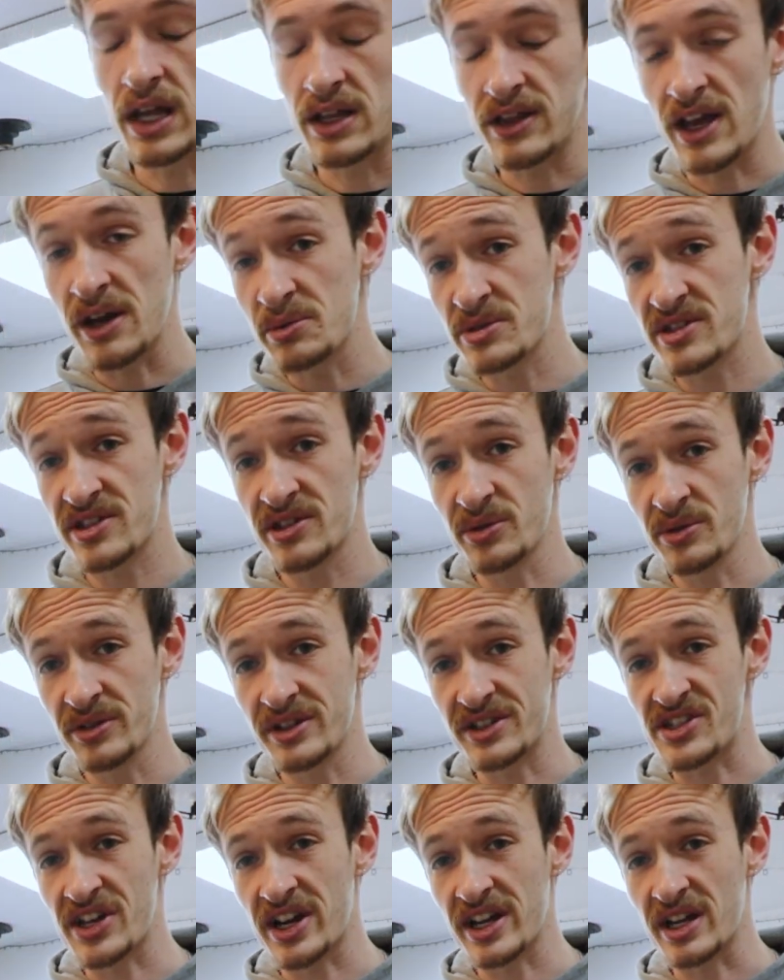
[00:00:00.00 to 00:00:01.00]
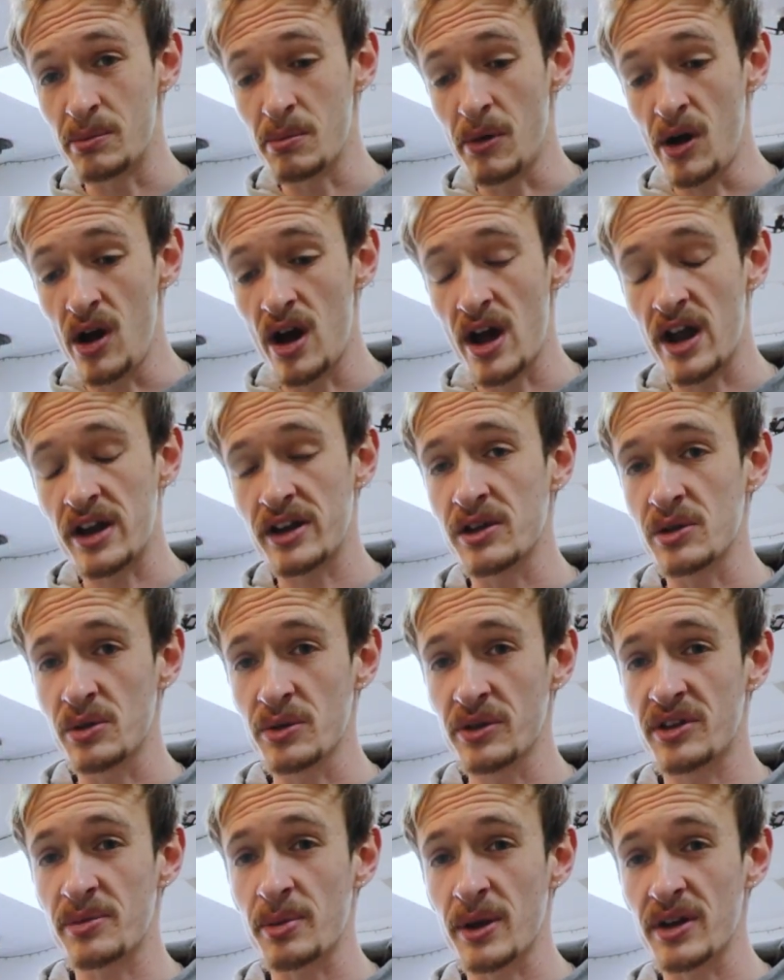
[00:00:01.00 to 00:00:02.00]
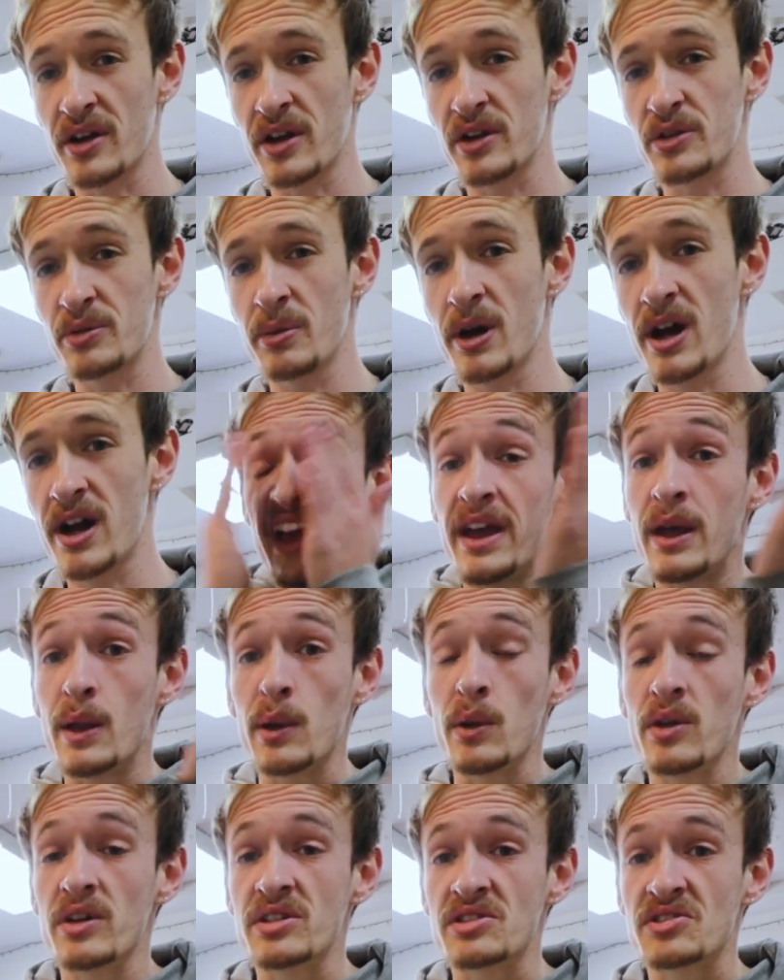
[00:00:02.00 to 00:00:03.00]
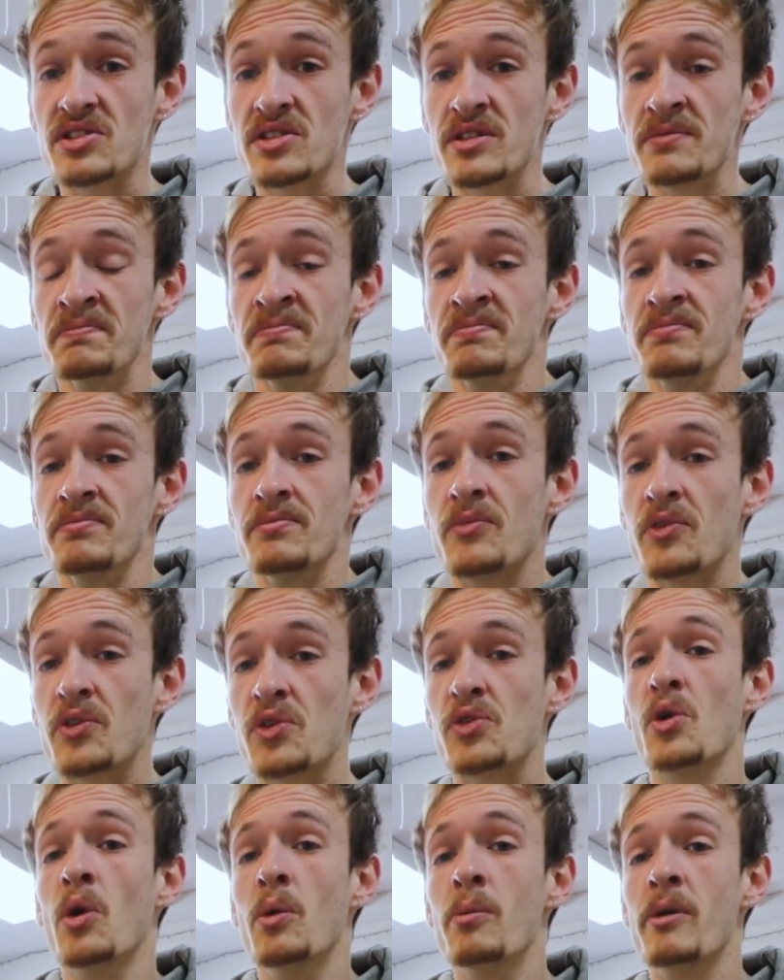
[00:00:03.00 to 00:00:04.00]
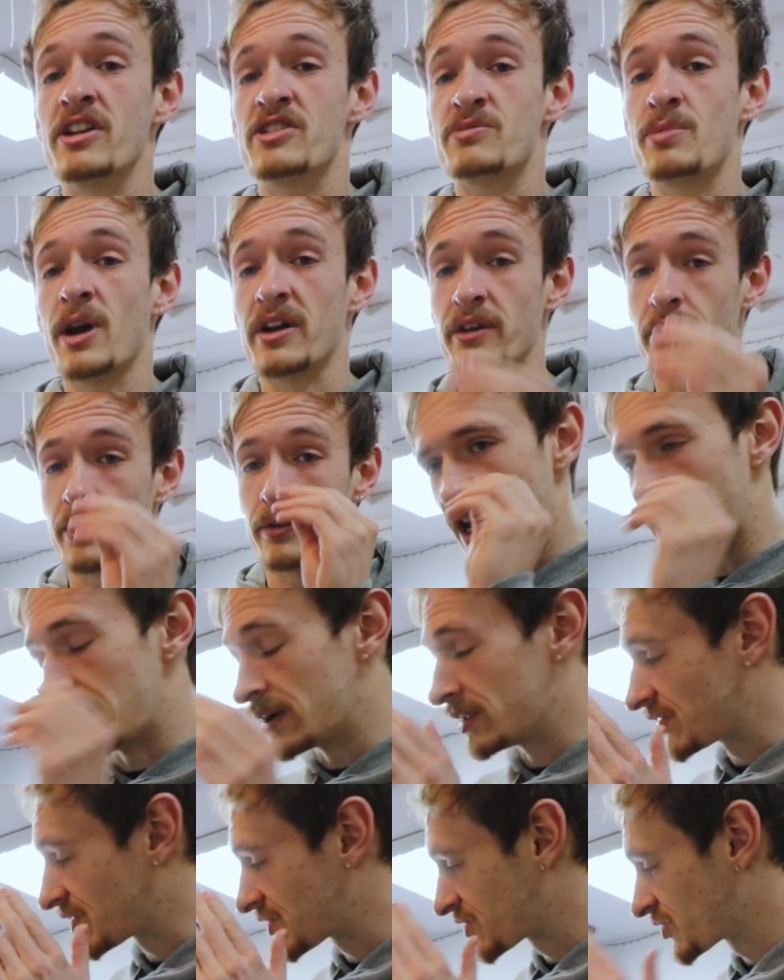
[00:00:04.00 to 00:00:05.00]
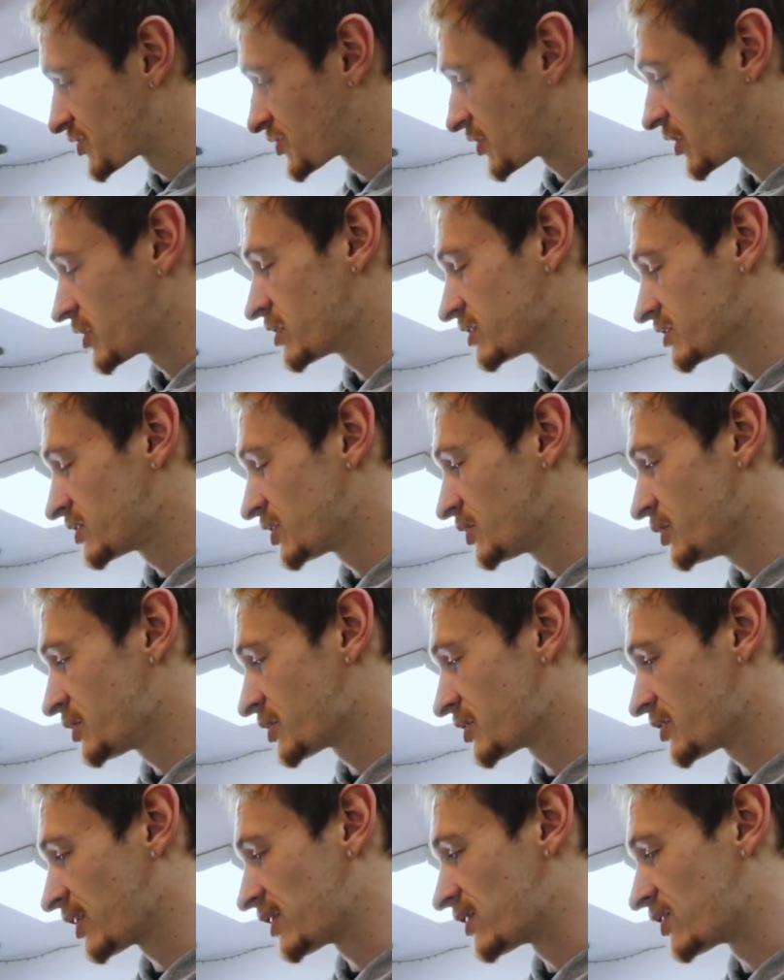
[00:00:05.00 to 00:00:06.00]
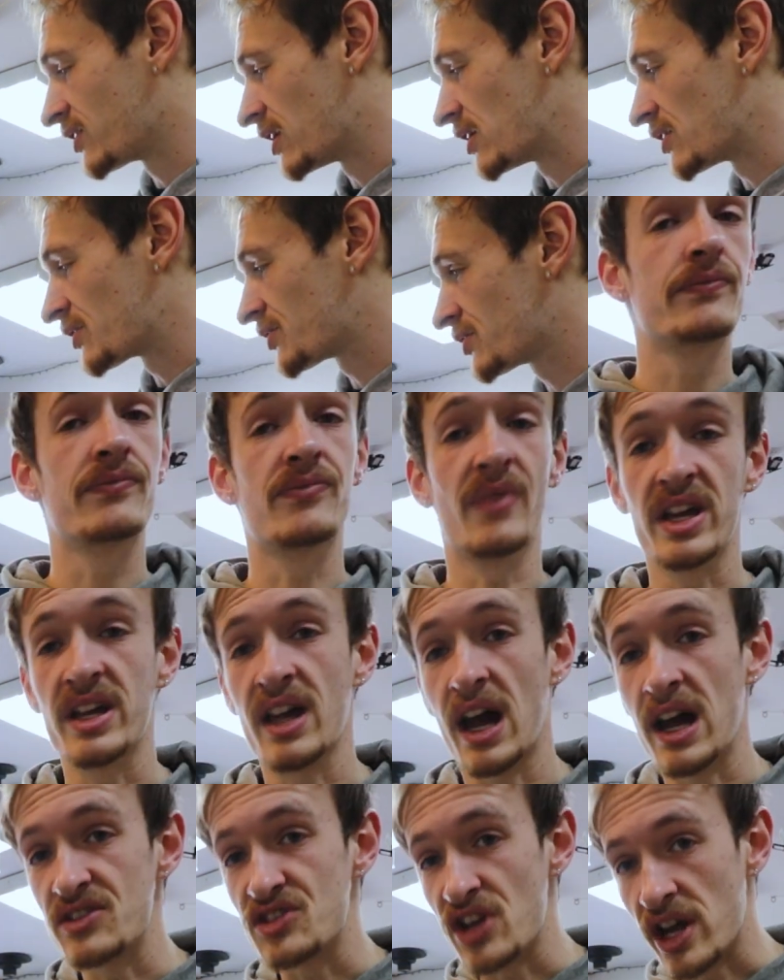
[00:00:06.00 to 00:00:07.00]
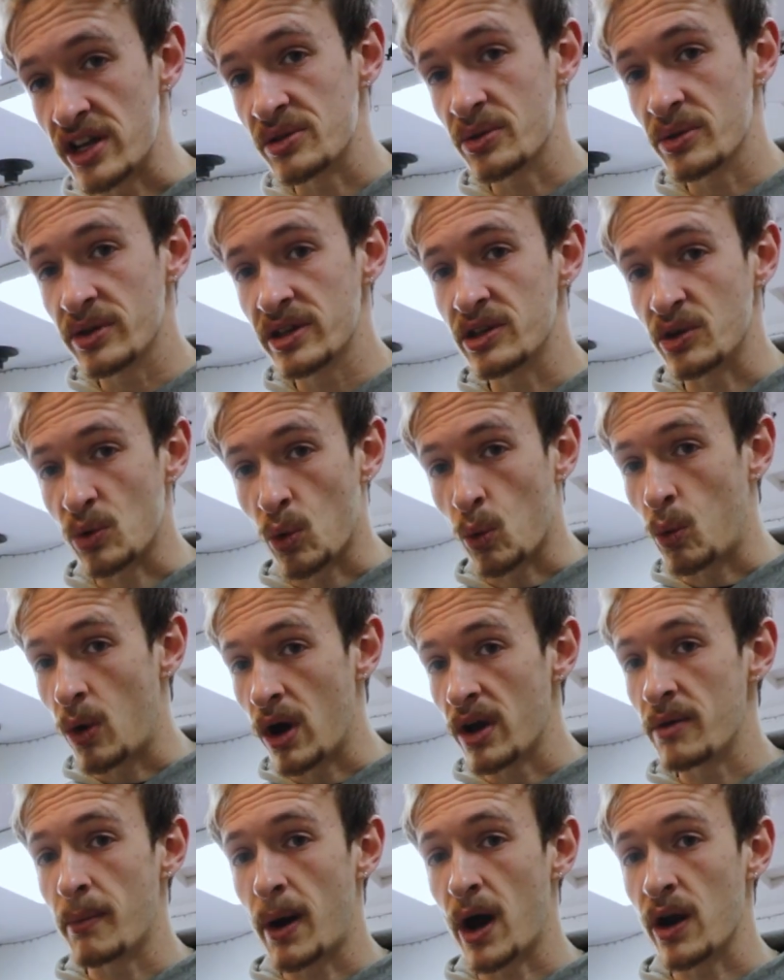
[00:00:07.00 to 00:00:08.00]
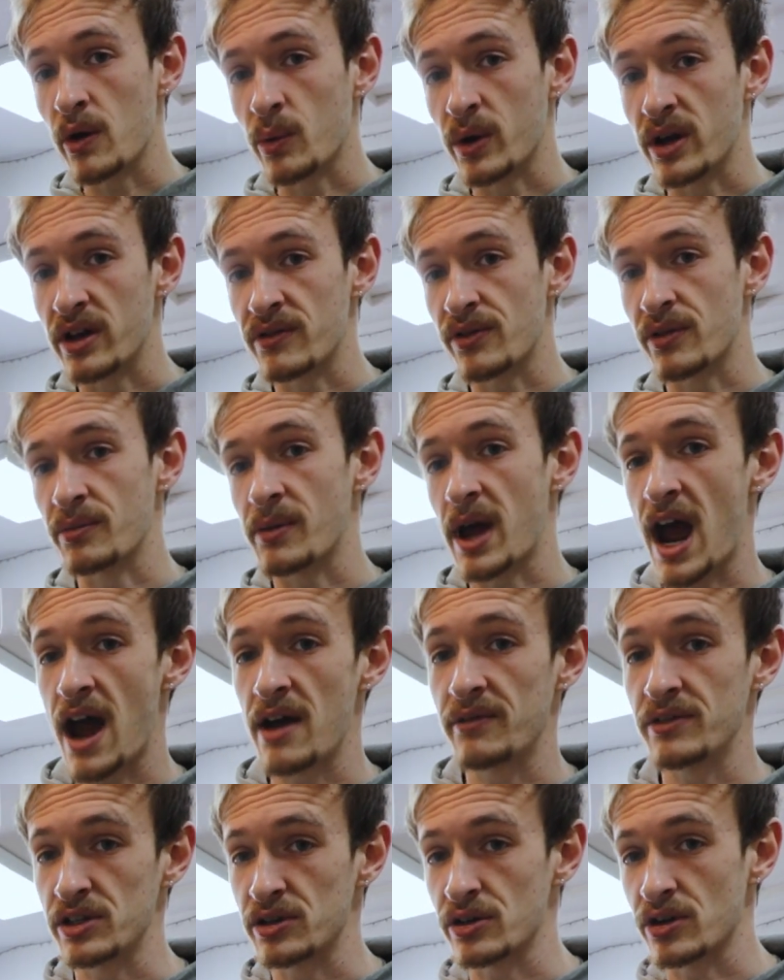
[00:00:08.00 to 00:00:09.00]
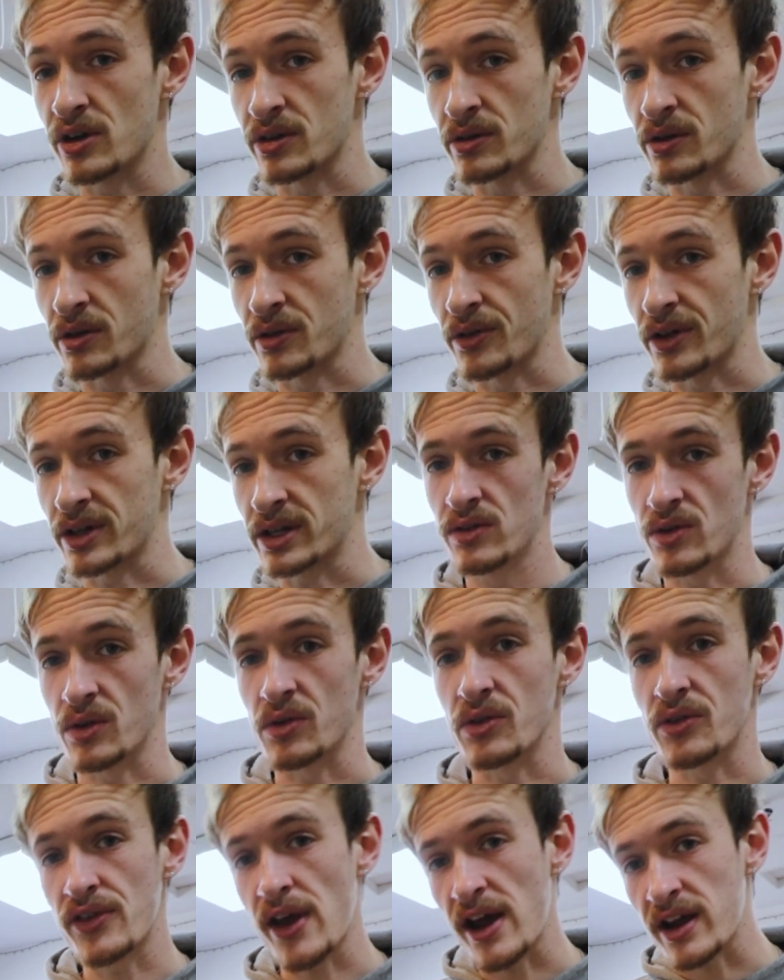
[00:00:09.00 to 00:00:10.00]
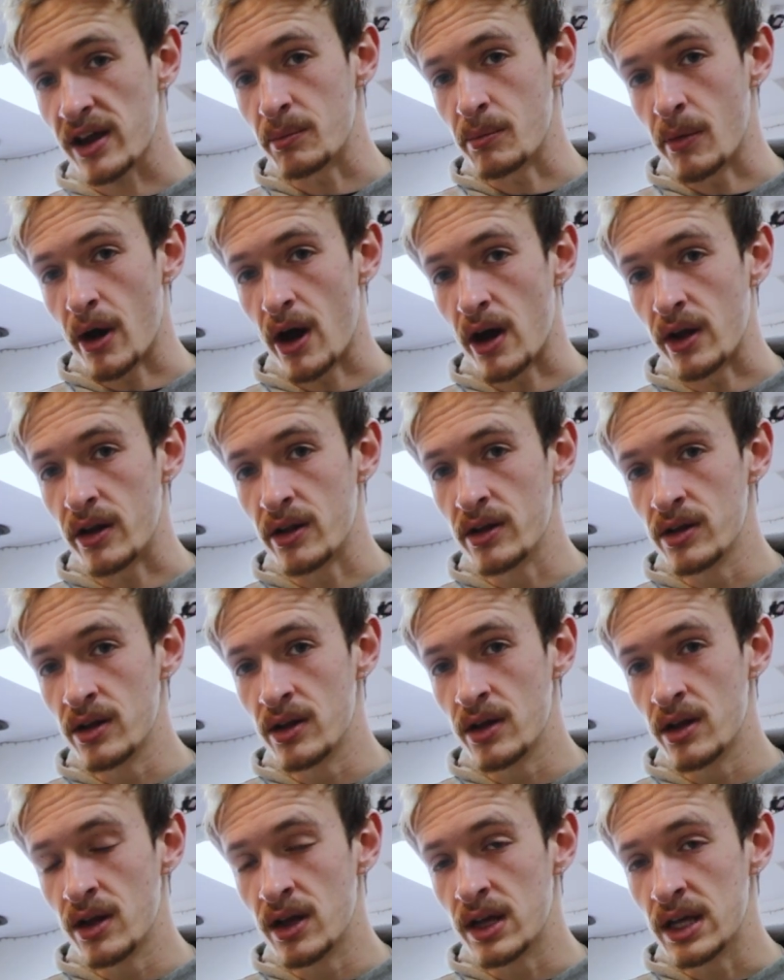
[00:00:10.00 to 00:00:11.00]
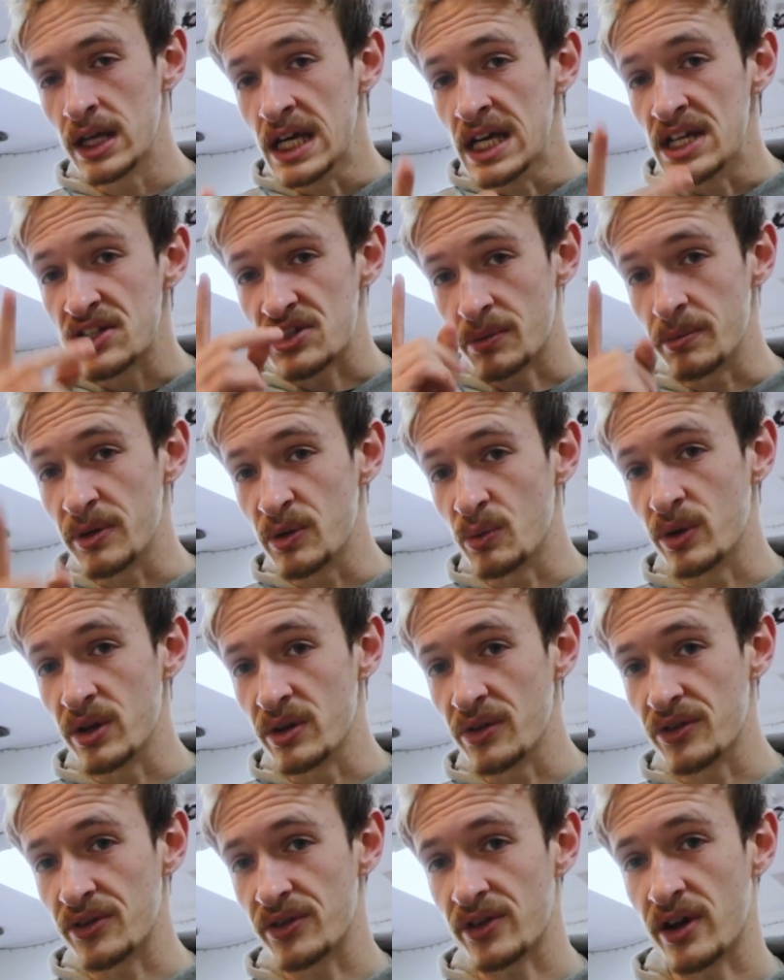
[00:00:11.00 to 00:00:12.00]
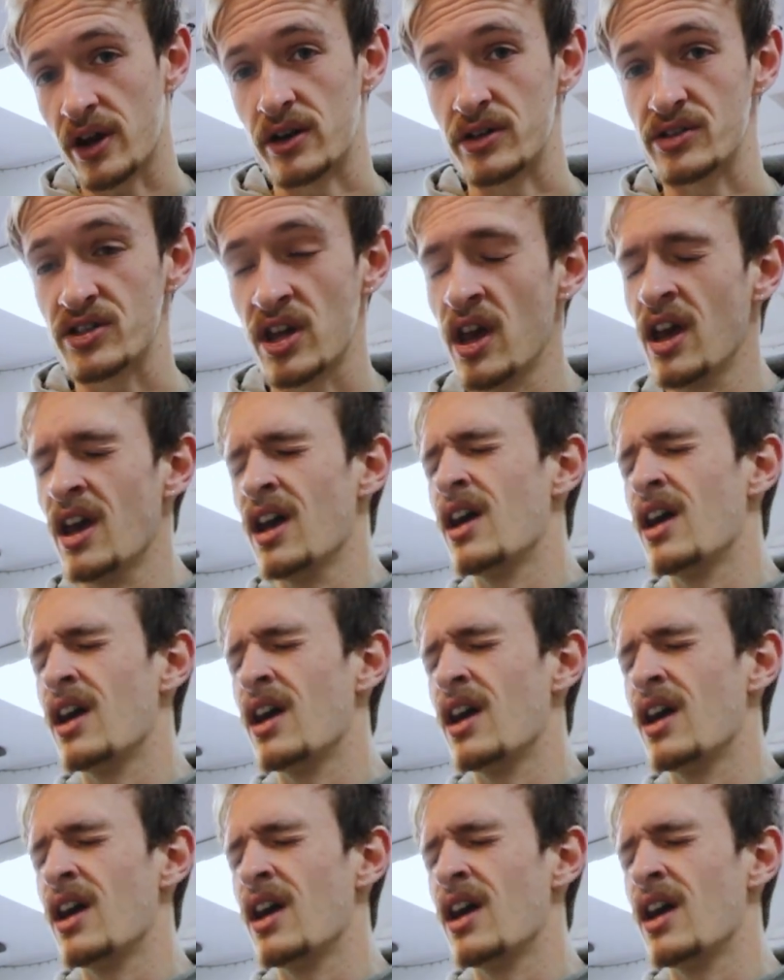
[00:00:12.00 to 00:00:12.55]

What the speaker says: and that was the only second mod, and you only spent $100, it looks so much better. And it's starting to look like this. Like, you're one mod away from having your car look like. So the second mod, it's gonna be wheels and tires.